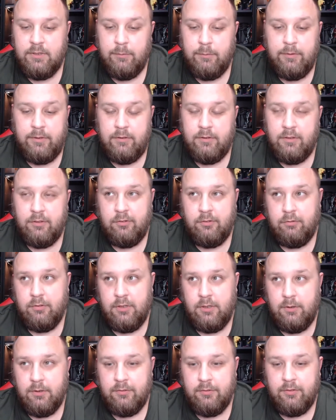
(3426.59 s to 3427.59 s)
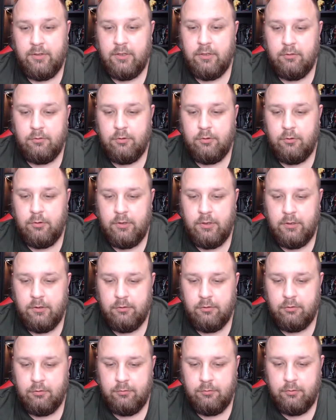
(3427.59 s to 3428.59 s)
I mean, does it really? If they don't do the
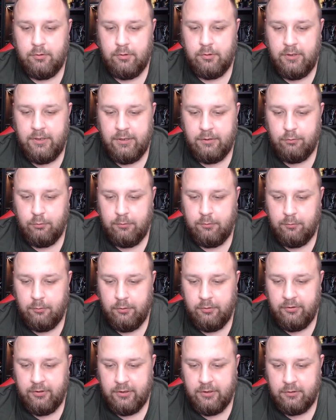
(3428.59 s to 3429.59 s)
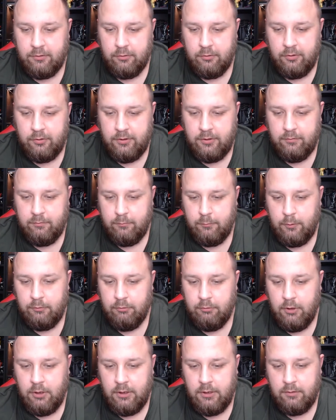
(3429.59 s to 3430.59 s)
actual voice actors, we
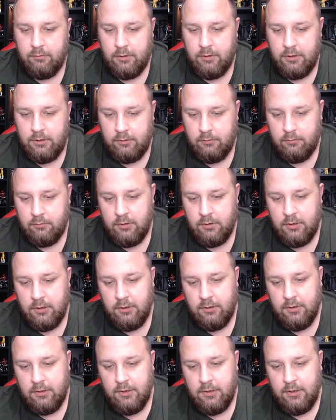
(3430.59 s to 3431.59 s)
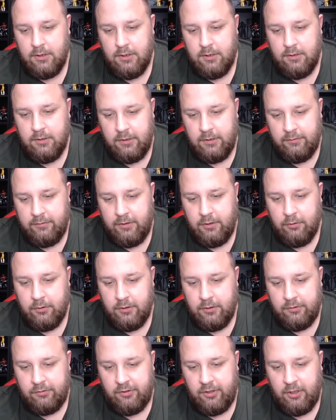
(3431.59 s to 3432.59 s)
riot, right? Like if they don't
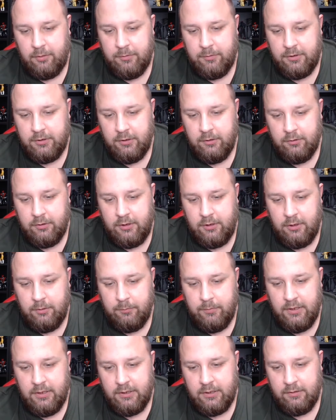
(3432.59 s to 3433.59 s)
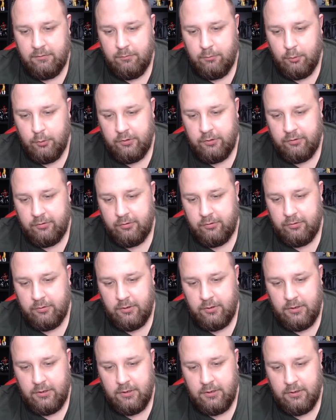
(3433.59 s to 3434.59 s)
get Scott McNeil to come back and voice
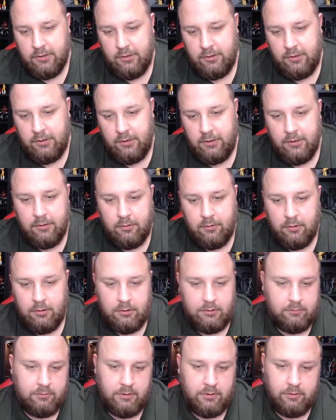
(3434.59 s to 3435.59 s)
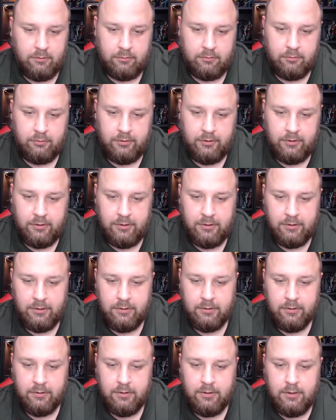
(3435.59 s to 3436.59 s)
any and all characters he
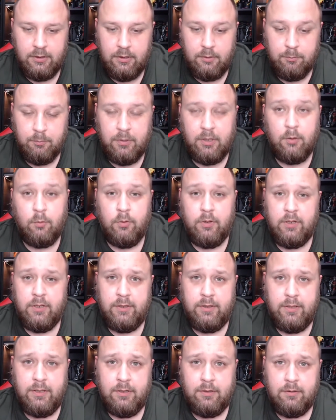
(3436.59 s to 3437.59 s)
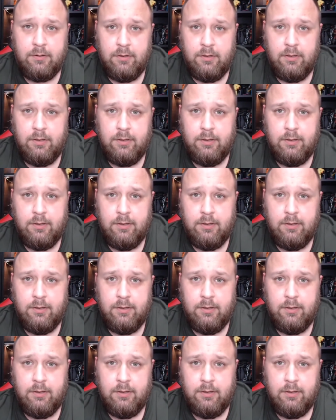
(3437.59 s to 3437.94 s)
did. By the way, that